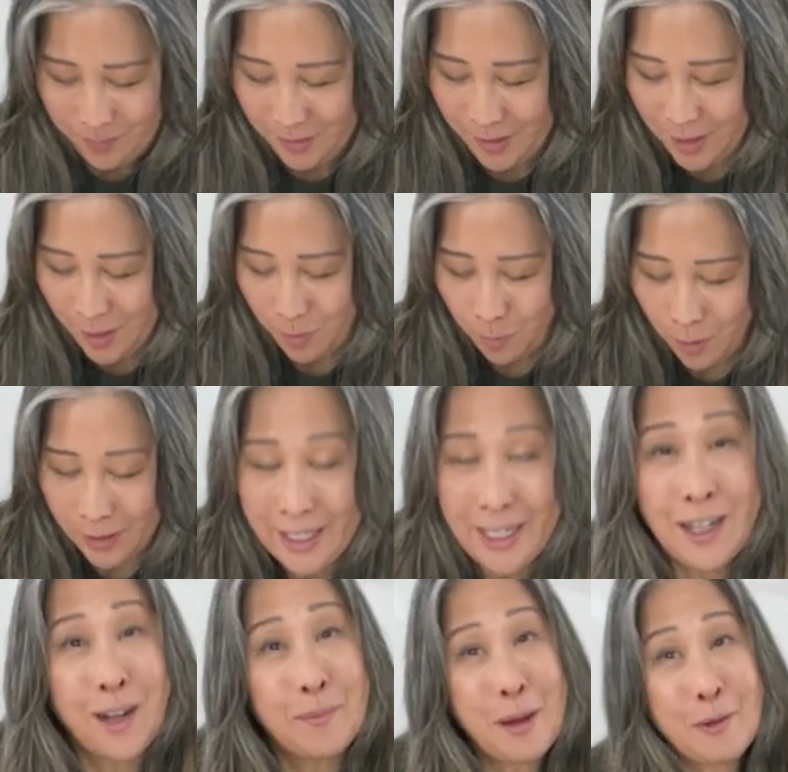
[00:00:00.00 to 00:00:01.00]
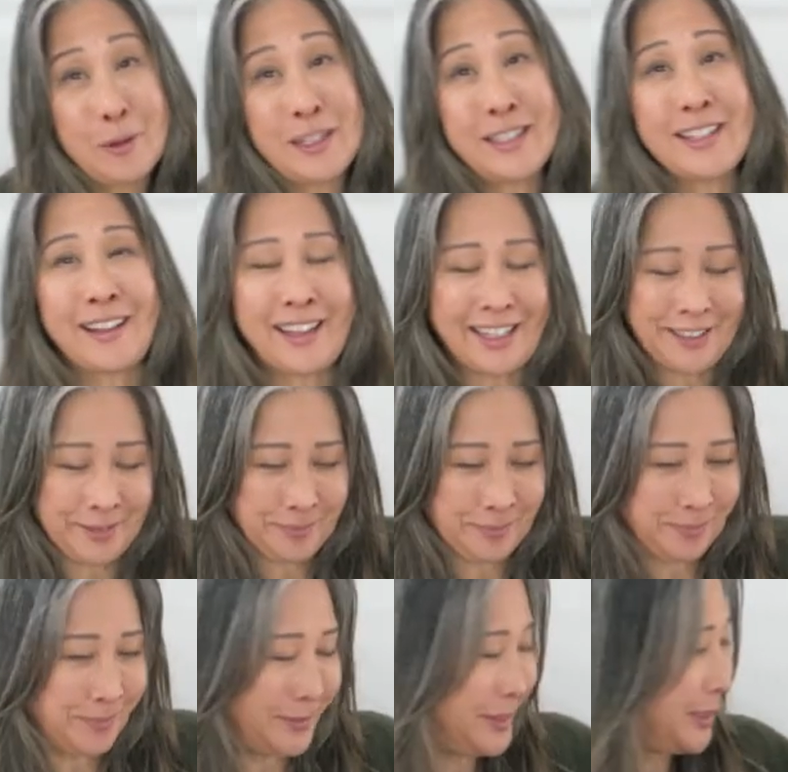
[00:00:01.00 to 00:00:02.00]
you know, working on my reselling.
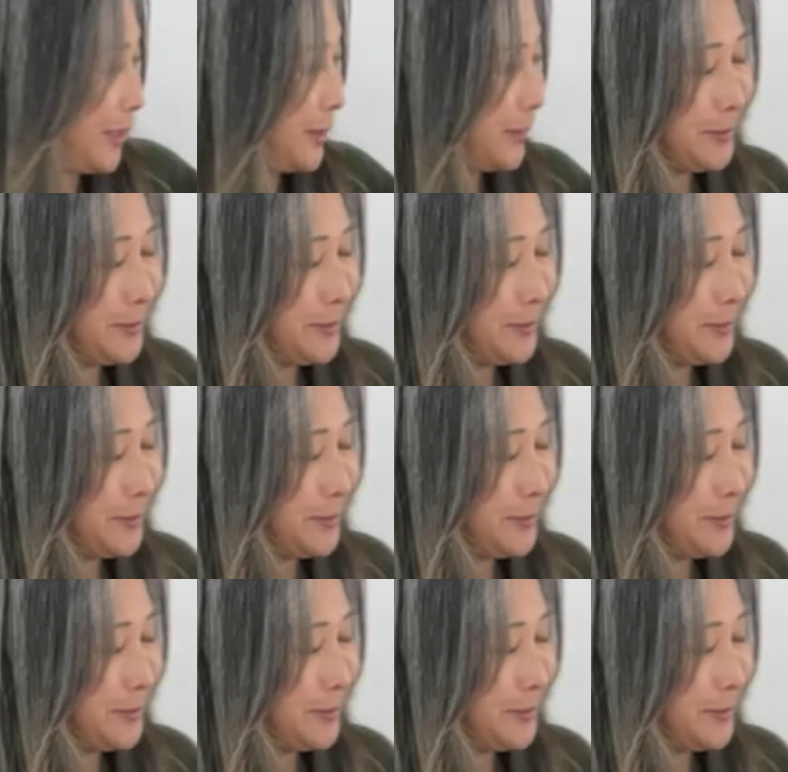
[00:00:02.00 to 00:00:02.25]
So